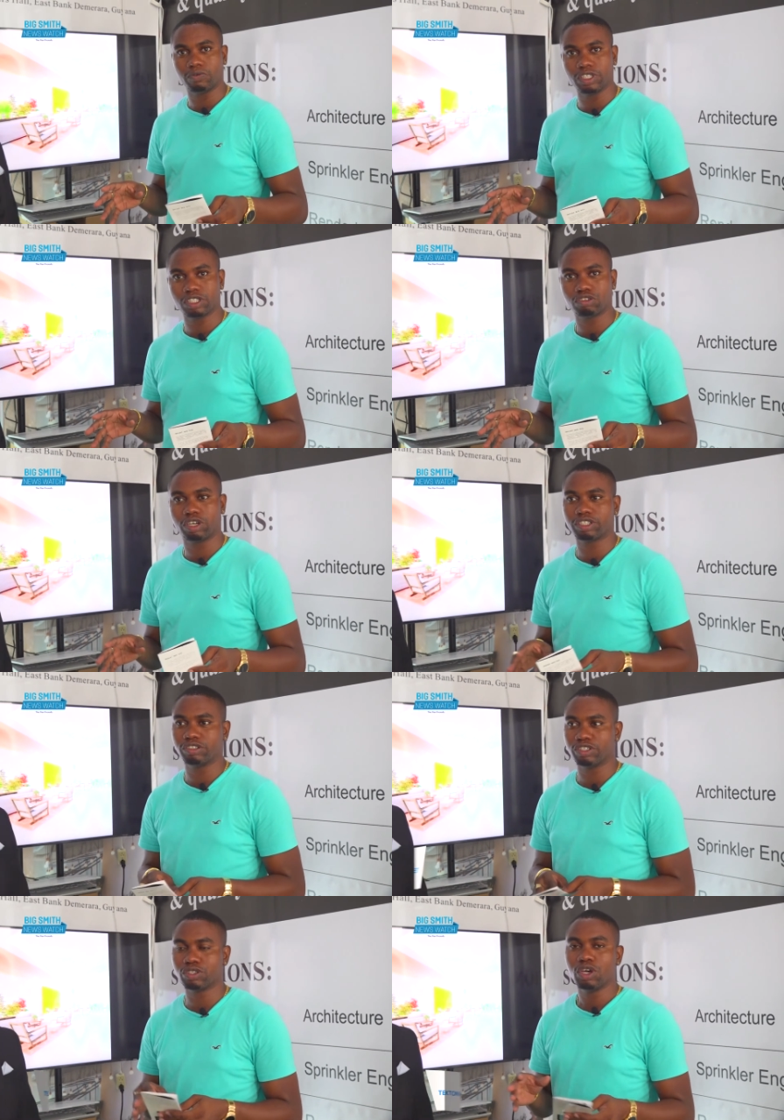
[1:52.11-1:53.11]
of these
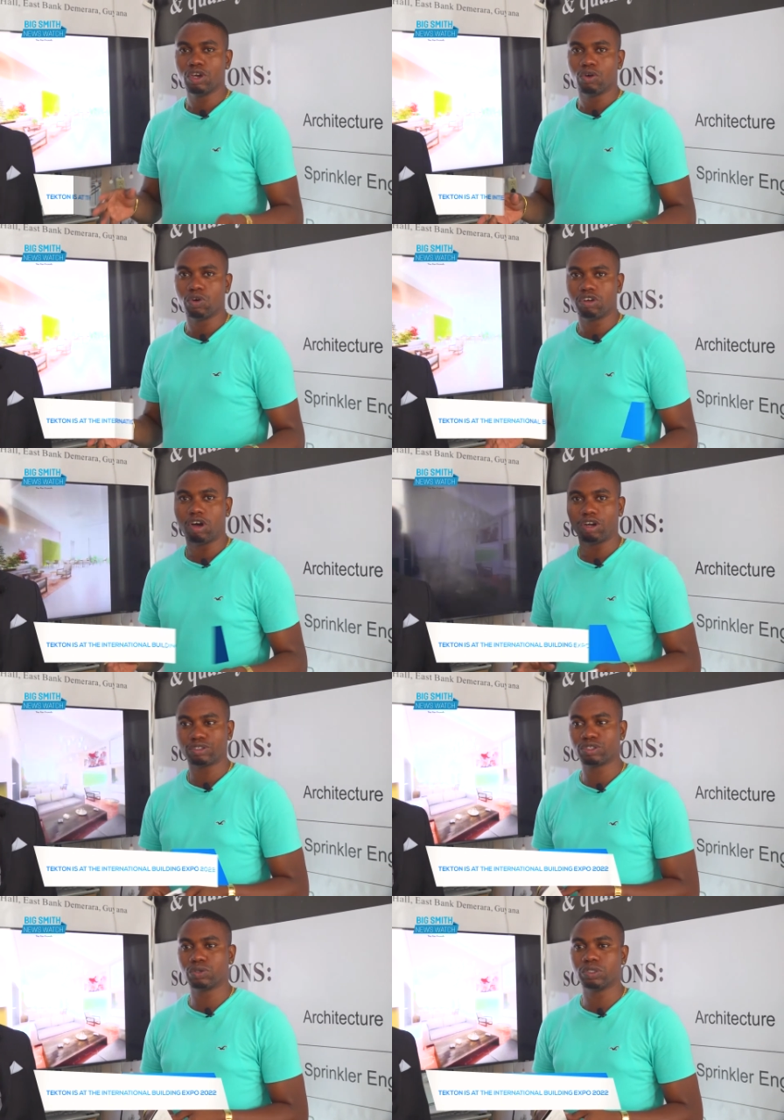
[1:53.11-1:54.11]
structures were
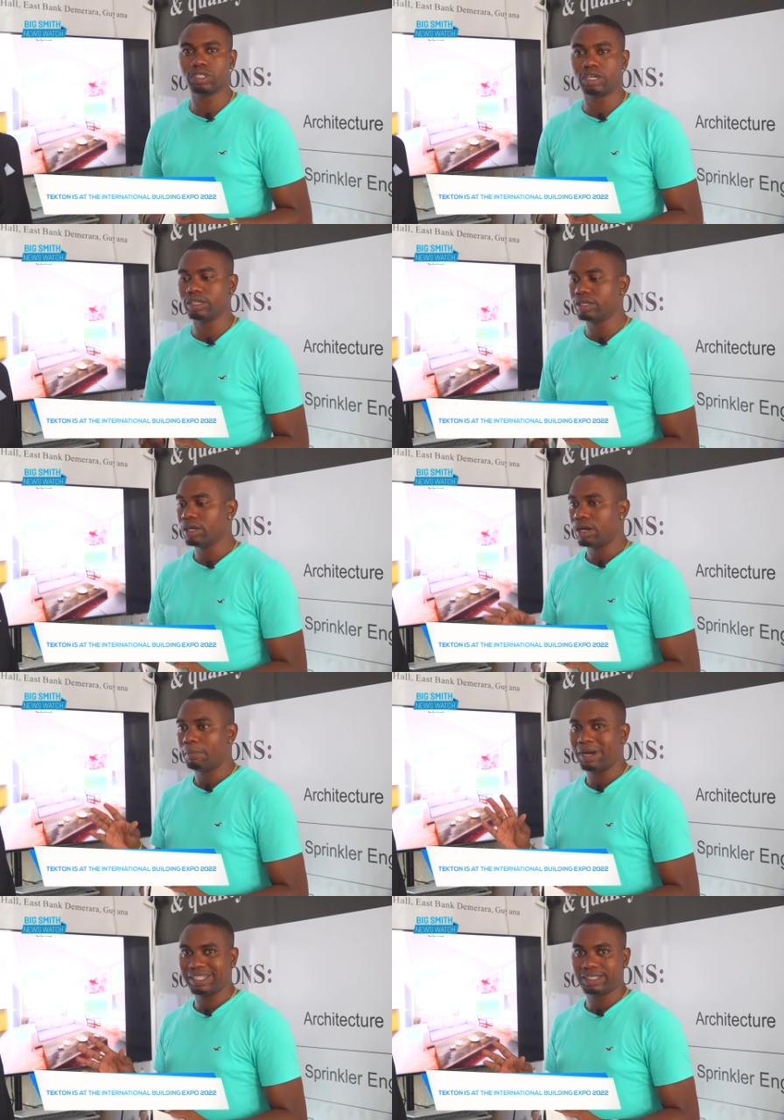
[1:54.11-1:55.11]
also done
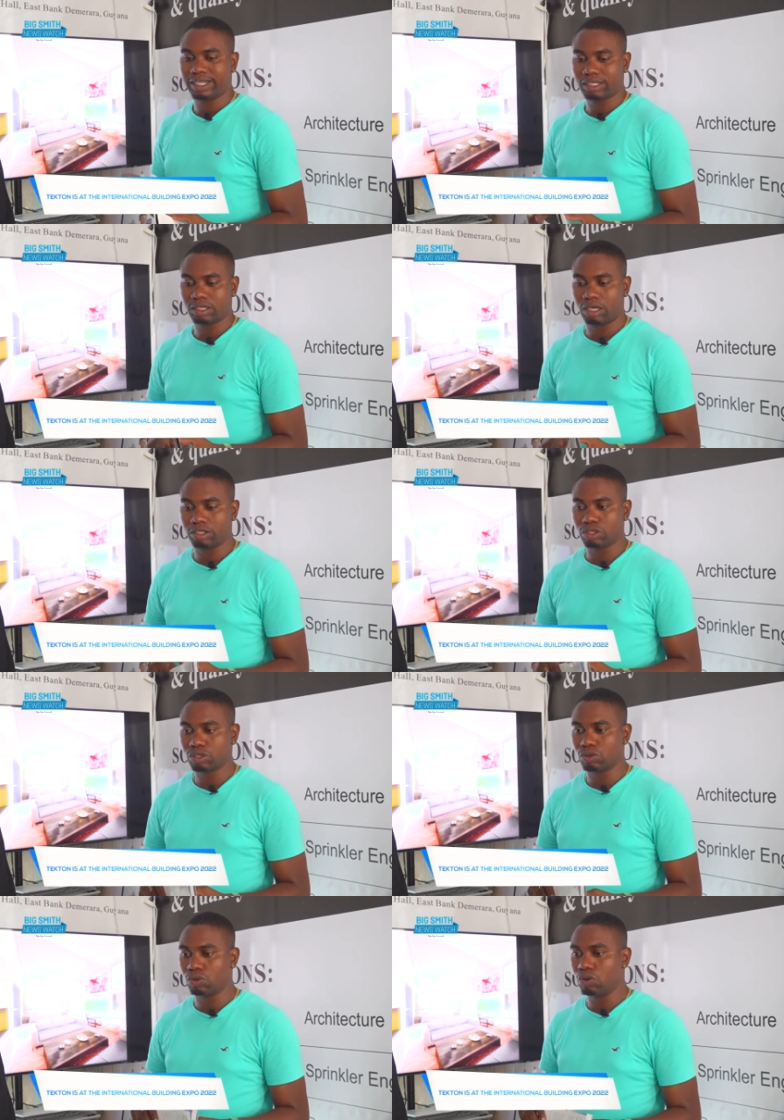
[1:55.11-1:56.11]
by Tekton.
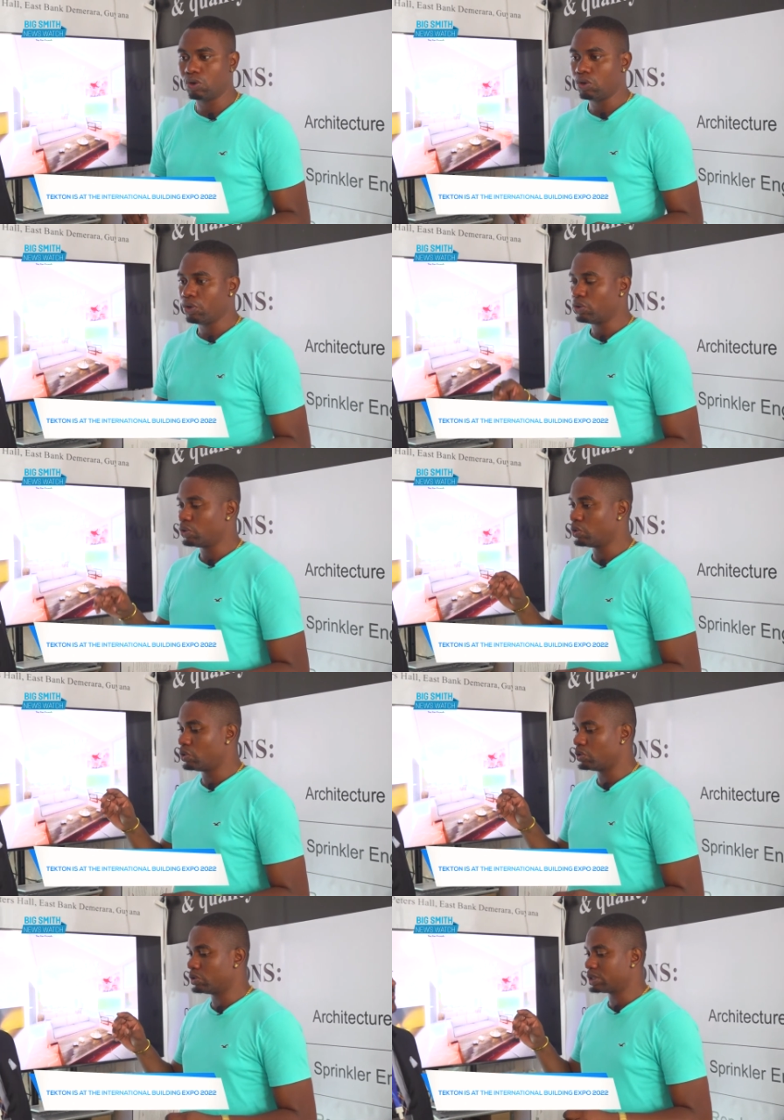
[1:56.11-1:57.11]
So
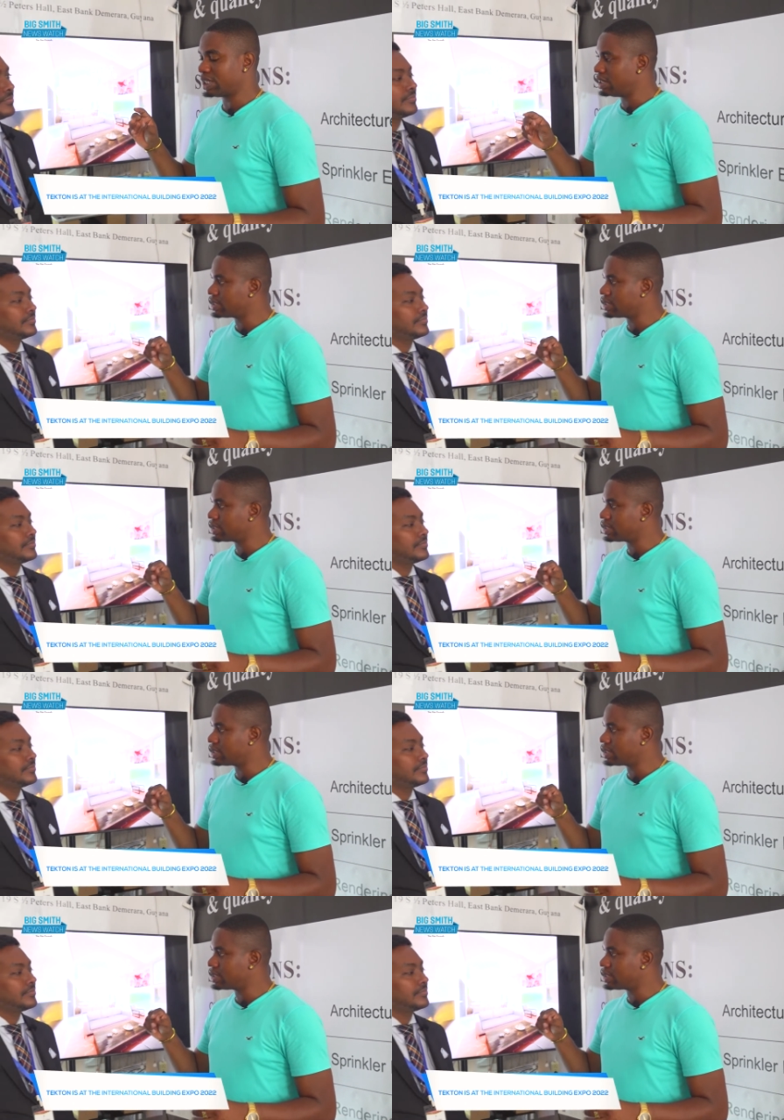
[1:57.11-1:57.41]
tell